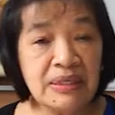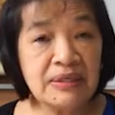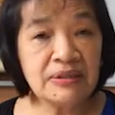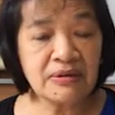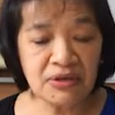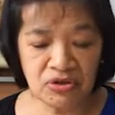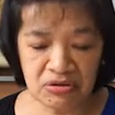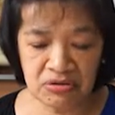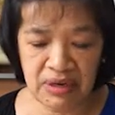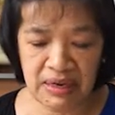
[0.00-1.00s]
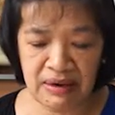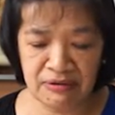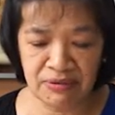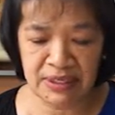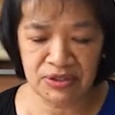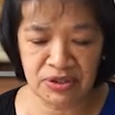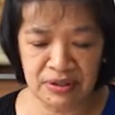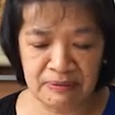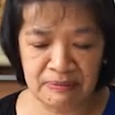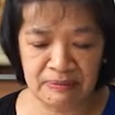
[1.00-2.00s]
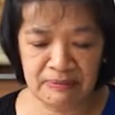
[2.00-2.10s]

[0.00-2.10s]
literature, and religion.